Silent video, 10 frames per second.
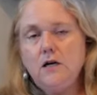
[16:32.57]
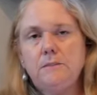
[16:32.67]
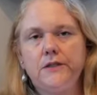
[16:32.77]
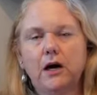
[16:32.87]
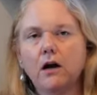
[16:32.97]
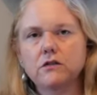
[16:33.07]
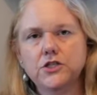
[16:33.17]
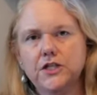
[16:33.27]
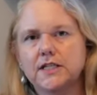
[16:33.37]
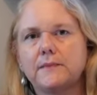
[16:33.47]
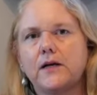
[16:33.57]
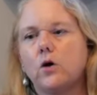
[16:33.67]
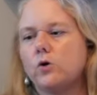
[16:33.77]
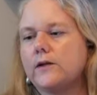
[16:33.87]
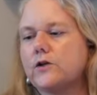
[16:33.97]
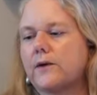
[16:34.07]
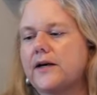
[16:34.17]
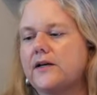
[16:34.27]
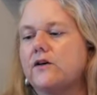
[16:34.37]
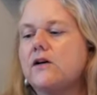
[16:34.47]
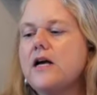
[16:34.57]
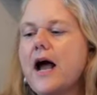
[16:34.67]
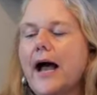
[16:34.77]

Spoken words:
Pureology is my holy grail.